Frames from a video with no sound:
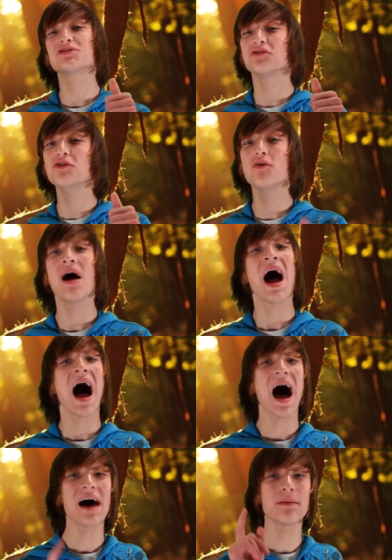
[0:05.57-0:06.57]
show you
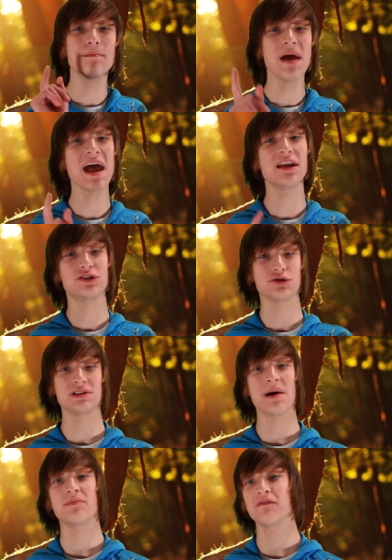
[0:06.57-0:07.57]
how to manage your
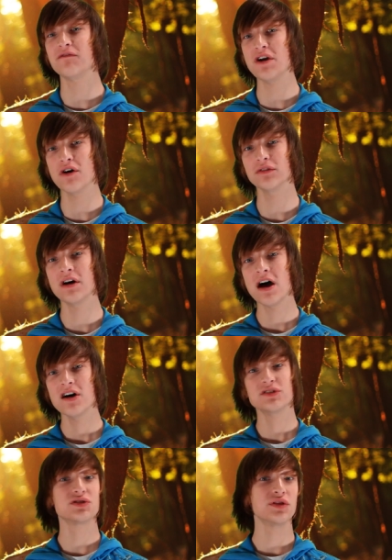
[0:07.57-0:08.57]
depth of field
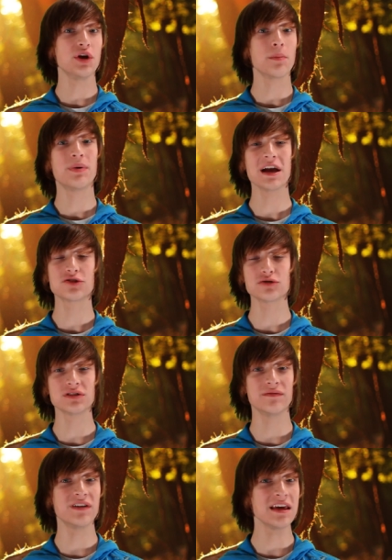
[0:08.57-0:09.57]
so that your
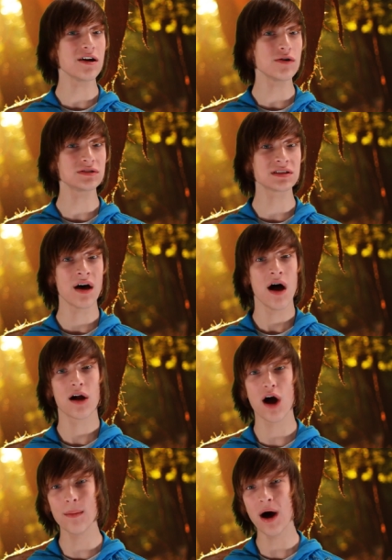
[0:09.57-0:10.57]
pictures and videos
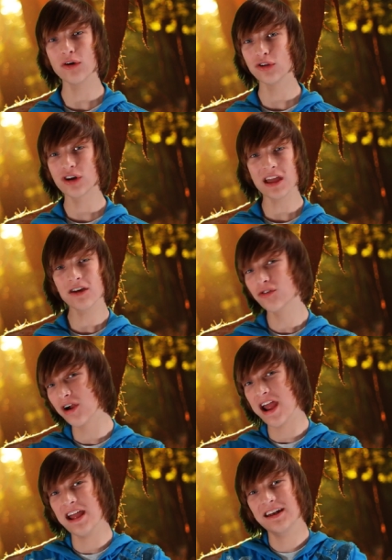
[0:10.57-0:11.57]
come out looking
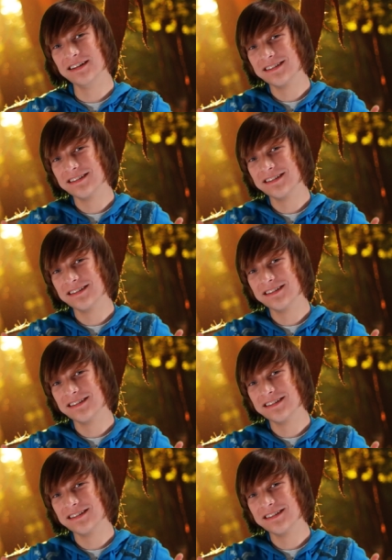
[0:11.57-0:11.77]
great.